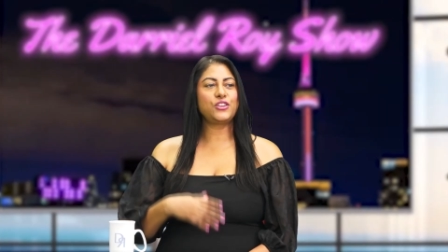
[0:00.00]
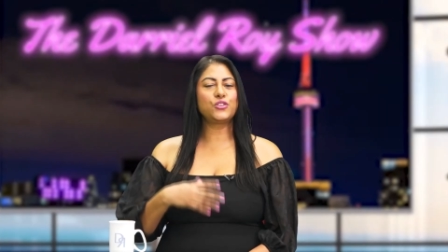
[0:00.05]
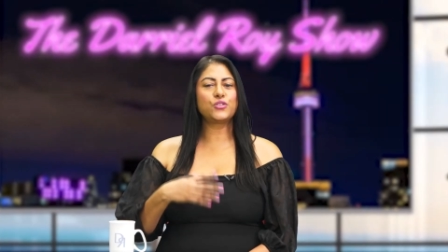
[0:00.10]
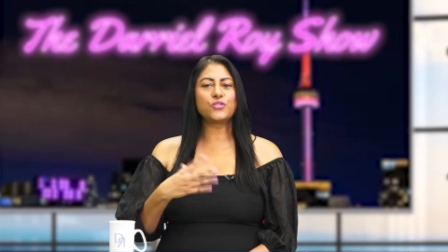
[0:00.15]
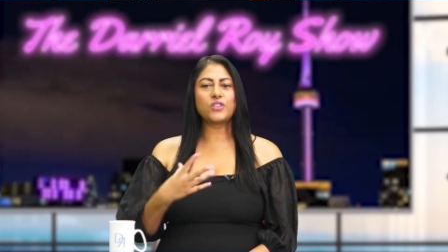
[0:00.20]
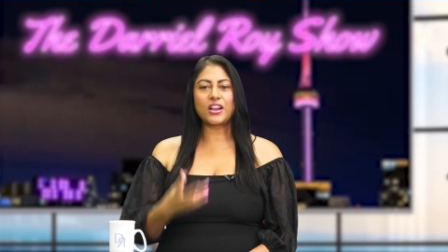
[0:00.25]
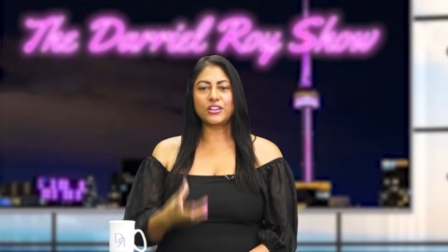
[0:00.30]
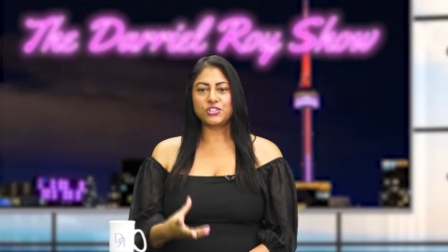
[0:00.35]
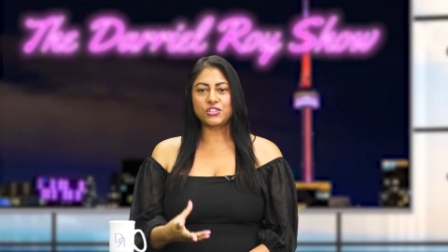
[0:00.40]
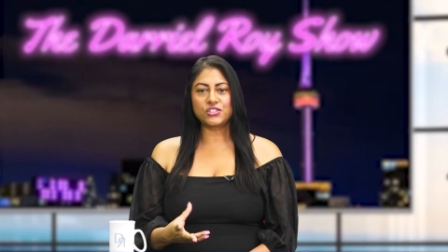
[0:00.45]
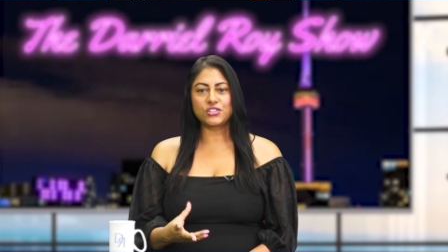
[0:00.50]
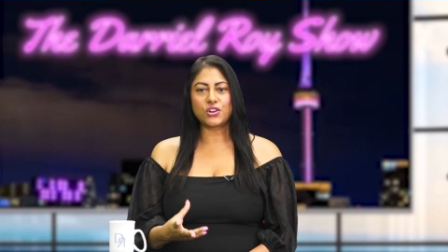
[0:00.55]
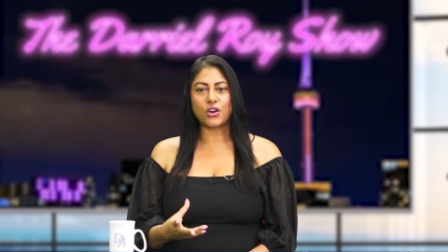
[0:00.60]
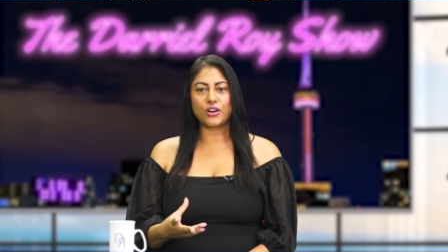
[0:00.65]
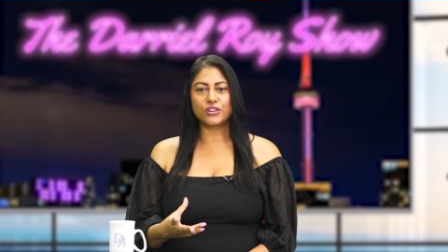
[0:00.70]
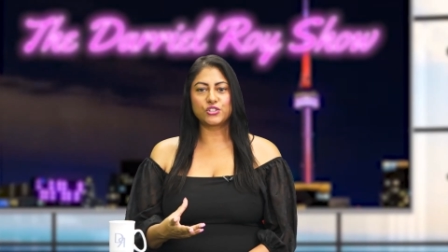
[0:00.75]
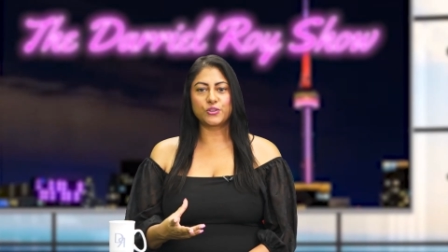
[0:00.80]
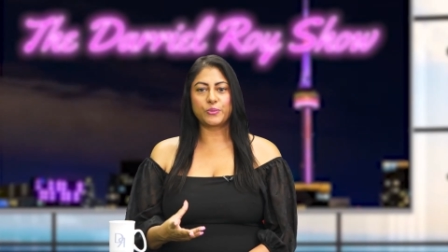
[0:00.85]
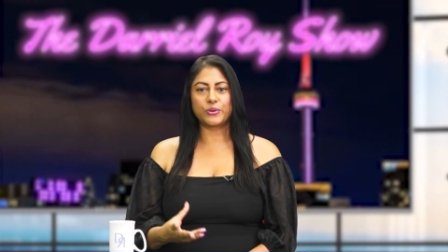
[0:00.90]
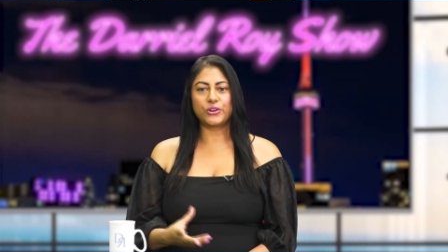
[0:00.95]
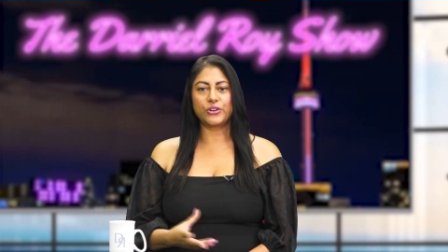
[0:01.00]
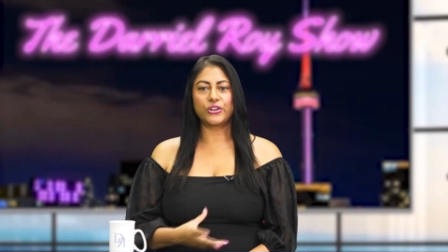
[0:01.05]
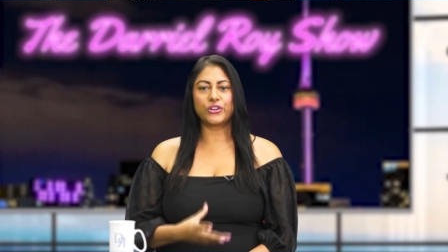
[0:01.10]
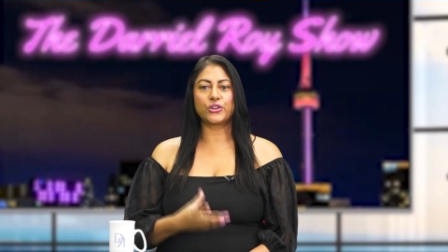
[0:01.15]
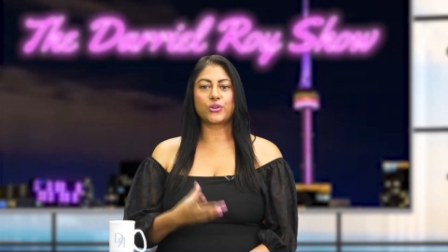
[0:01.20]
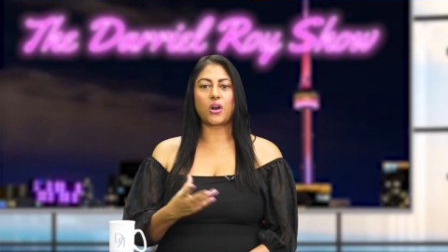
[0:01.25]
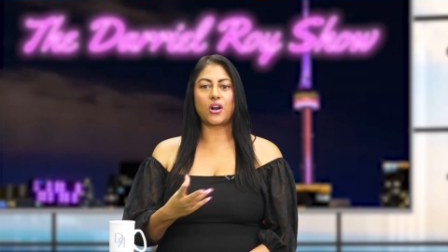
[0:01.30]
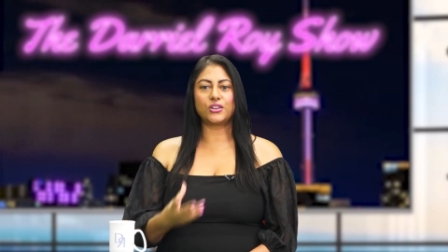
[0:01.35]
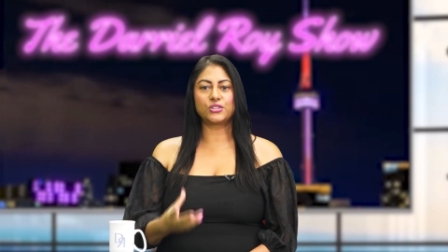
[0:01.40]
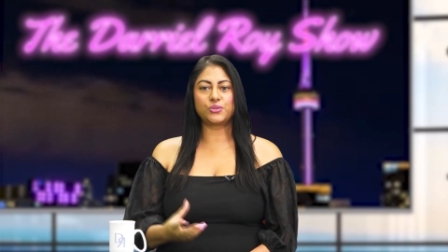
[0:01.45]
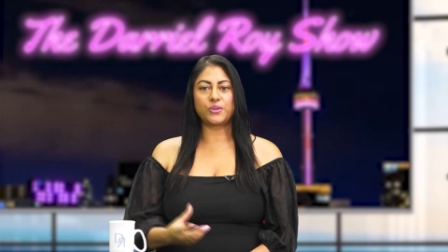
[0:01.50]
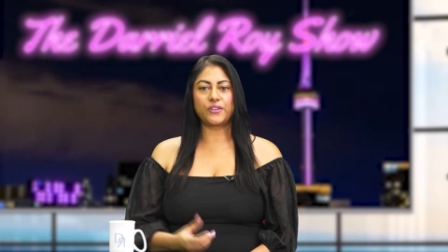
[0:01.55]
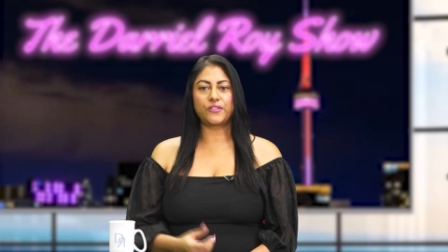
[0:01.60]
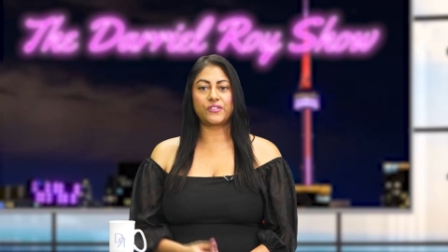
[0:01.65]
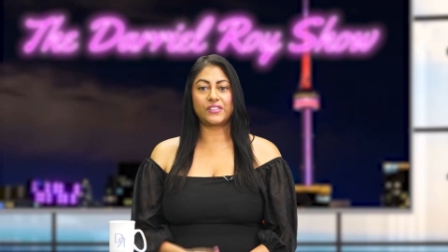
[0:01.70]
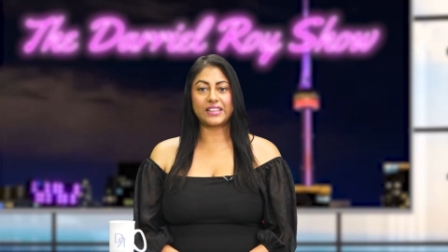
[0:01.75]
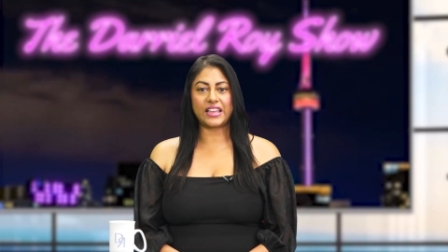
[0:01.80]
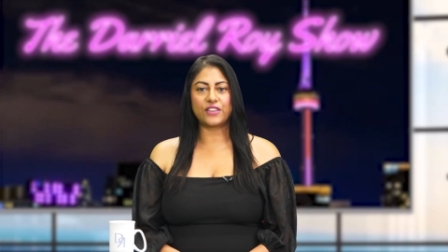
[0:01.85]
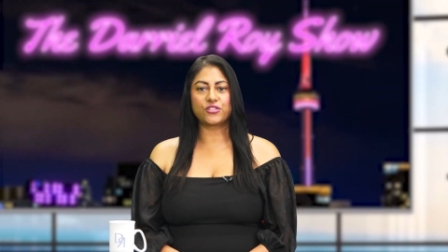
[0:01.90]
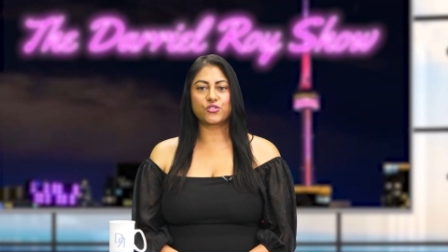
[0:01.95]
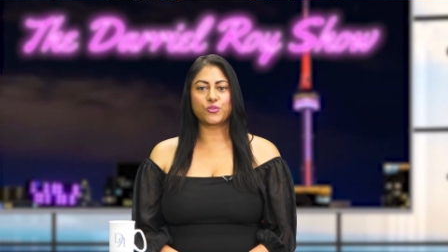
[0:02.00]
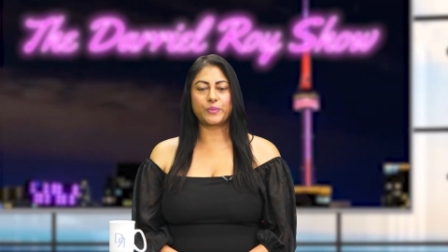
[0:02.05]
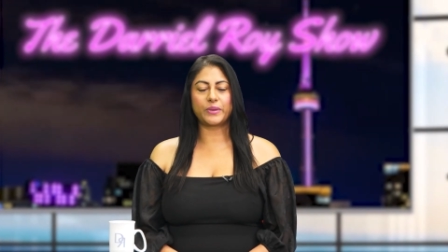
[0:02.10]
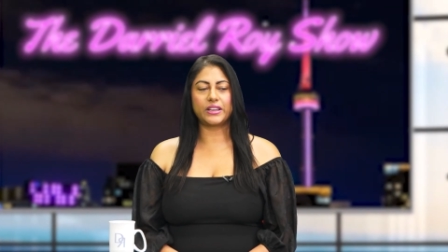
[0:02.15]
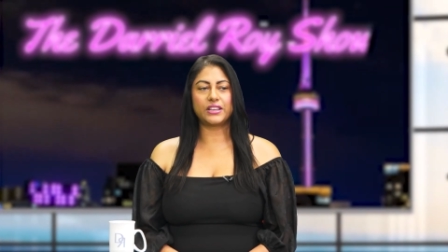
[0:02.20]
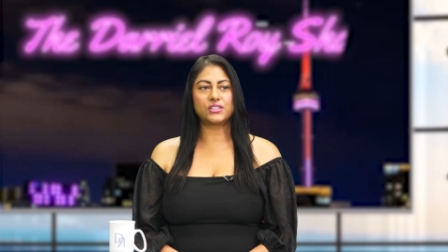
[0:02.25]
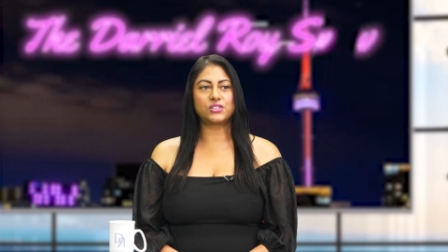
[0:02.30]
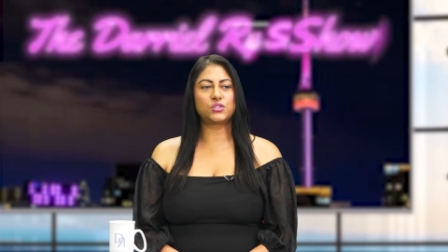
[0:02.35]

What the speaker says: you're not just an entrepreneur, you're also a philanthropist.